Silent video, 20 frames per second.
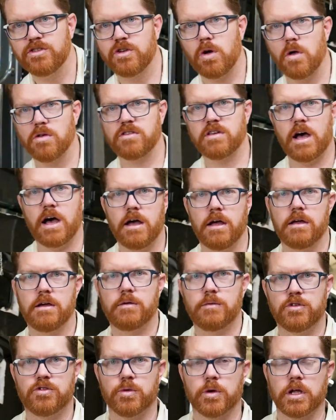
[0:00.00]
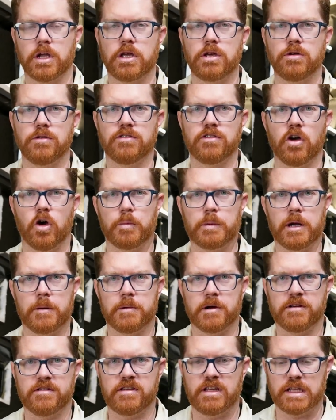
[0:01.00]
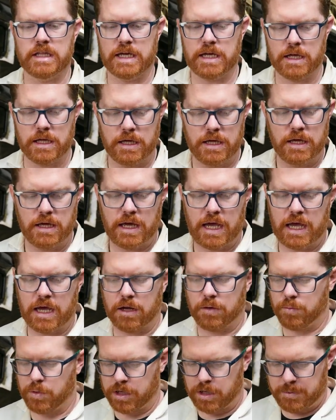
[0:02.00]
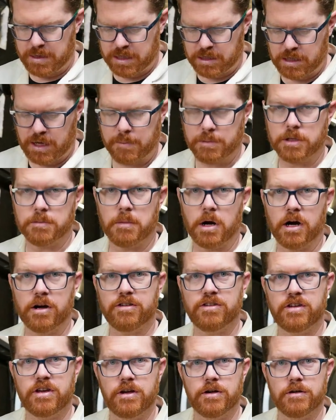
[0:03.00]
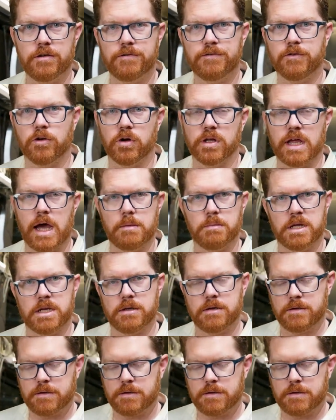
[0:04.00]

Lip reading: hole saw, which we're going to use to open up our ceiling, and we're going to make a couple of marks here for alignment.